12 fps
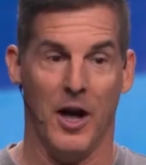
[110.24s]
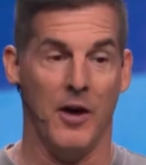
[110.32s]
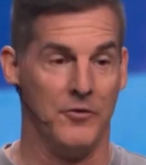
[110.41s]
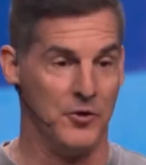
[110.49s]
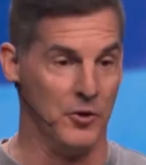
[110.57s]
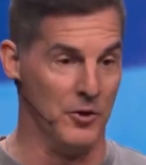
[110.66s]

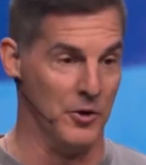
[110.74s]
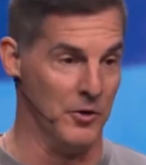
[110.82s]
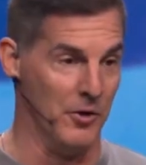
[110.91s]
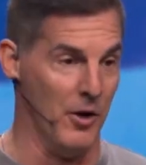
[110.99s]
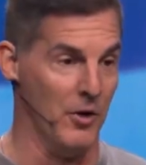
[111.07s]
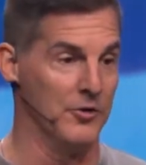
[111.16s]
of two year
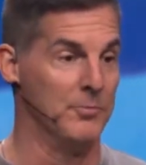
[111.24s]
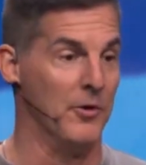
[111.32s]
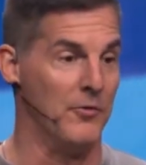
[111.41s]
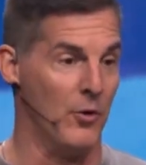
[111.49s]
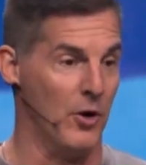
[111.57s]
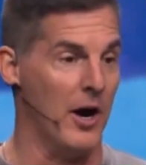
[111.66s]
olds
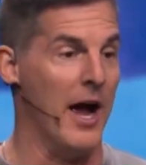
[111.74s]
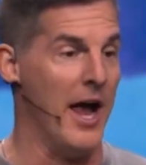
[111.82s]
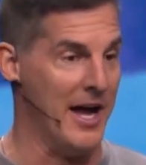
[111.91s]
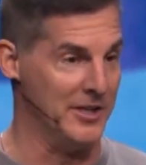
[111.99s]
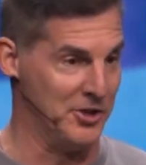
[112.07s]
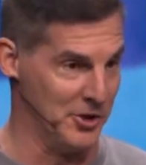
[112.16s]
before I
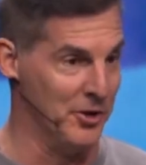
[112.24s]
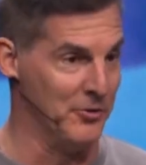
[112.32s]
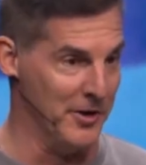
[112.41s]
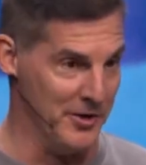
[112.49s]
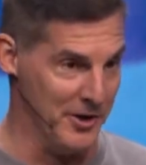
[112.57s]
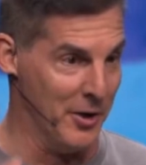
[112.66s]
had
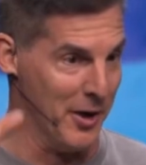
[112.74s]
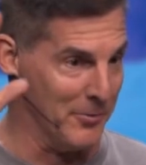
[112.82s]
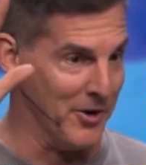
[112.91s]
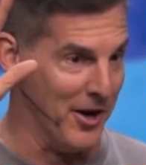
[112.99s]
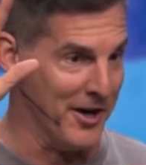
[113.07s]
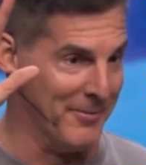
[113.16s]
children. You know what I'm
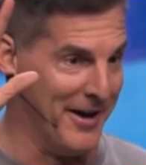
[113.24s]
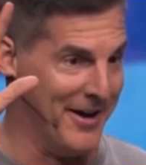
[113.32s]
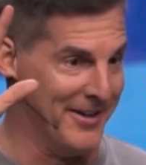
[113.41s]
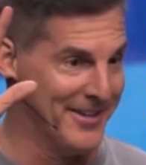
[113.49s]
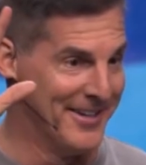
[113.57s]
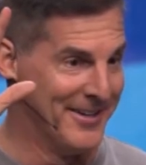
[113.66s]
talking
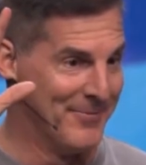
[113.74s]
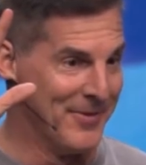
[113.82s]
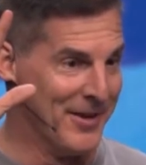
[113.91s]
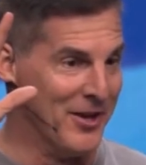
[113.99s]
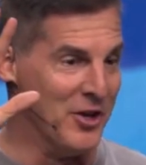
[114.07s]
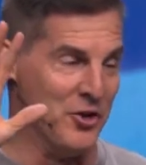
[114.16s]
about?
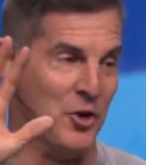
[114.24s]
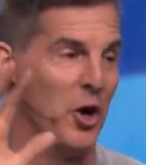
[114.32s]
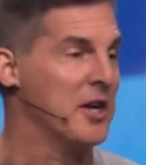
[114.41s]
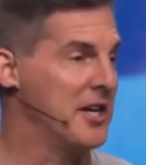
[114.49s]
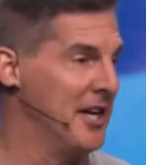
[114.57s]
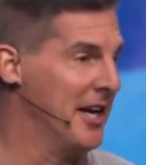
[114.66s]

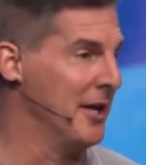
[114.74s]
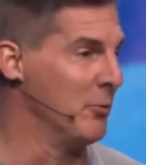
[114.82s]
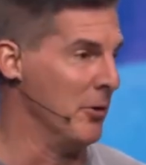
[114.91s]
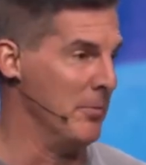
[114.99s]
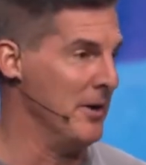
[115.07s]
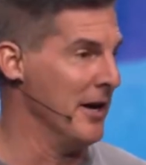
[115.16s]
Your kid
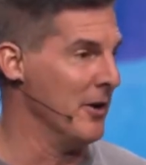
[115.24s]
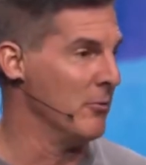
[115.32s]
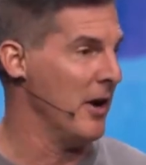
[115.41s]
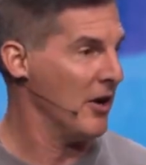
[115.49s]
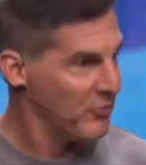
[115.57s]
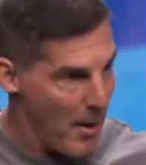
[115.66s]
would be in a
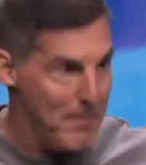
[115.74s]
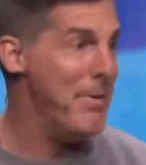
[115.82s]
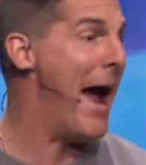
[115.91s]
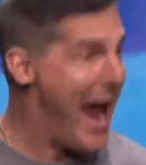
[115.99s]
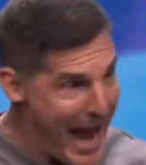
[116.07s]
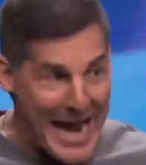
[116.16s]
restaurant
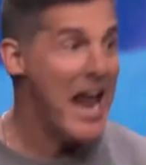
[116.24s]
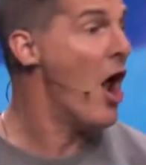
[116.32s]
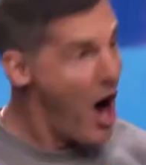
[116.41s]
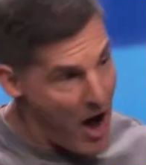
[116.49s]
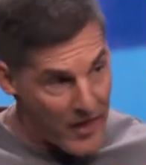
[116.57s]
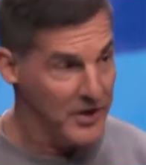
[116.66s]
banging
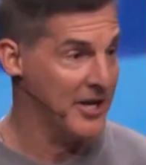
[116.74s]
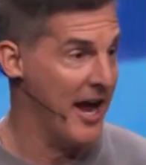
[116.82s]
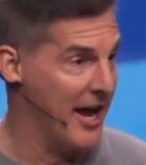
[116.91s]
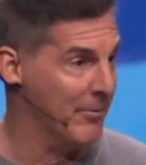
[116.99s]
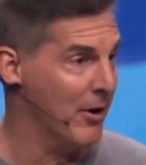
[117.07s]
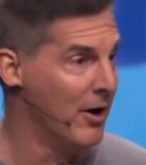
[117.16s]
on the
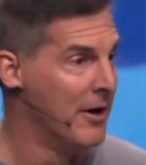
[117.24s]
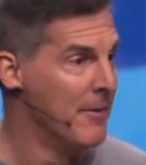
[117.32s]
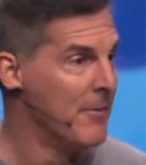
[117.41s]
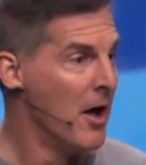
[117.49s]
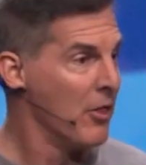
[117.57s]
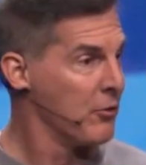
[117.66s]
table,
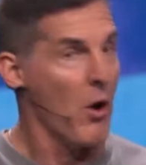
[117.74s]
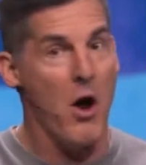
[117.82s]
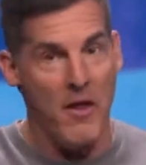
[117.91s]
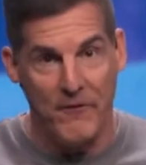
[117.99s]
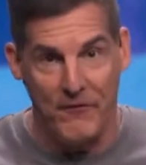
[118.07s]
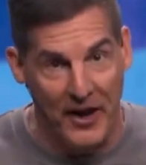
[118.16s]

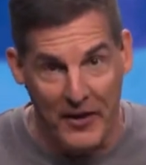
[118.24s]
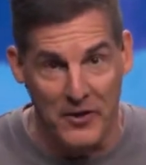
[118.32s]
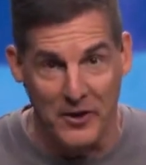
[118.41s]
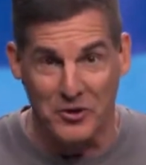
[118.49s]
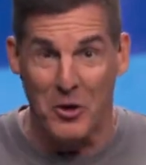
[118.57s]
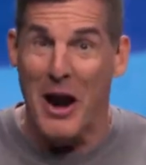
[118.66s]
throwing a fit in
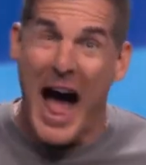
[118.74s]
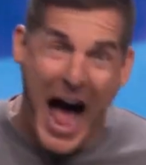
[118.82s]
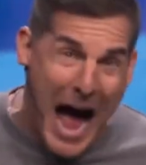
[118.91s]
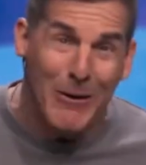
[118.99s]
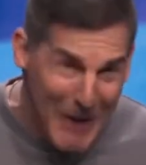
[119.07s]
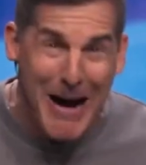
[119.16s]
the store, ah,
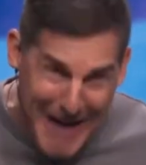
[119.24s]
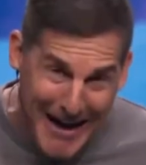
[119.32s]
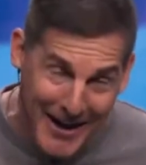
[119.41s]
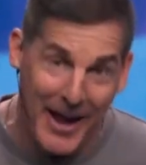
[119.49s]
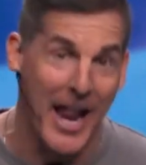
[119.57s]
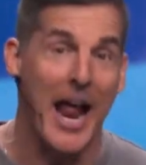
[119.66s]

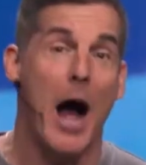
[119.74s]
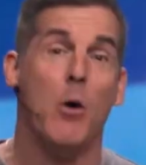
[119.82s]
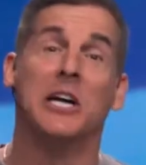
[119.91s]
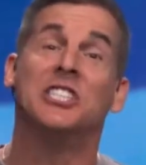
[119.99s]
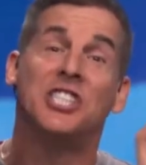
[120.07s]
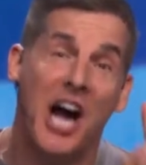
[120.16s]
I it, and I
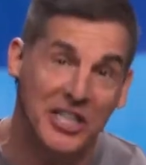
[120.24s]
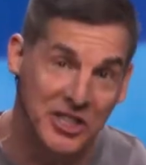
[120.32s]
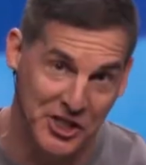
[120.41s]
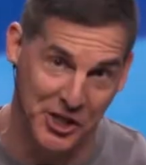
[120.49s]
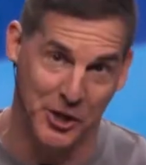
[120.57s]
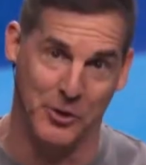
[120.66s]
would
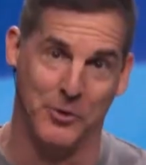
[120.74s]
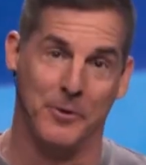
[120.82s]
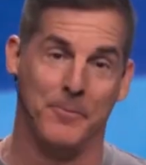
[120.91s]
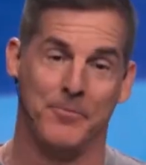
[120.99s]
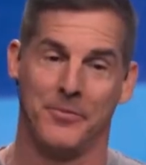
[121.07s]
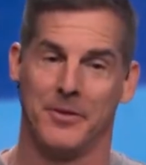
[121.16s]
judge you
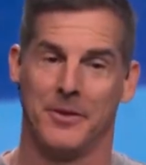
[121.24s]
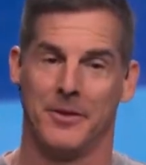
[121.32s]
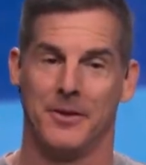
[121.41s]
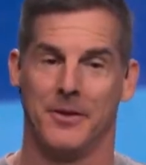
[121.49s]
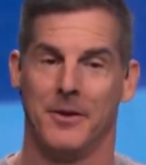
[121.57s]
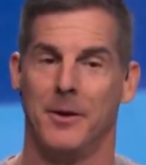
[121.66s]

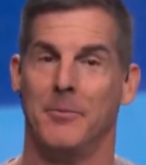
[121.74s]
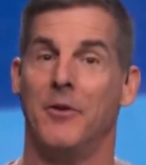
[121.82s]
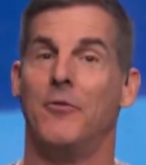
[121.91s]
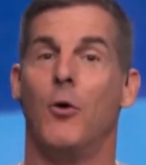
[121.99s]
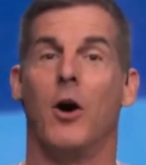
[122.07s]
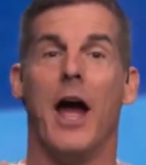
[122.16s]

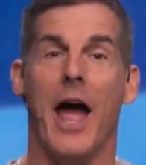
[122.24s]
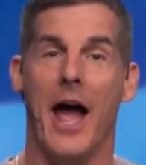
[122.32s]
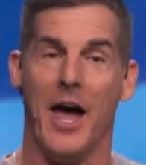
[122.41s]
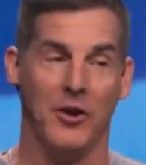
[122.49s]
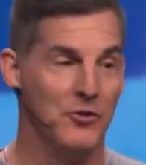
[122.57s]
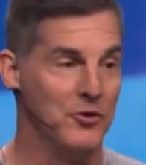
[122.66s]
before I had a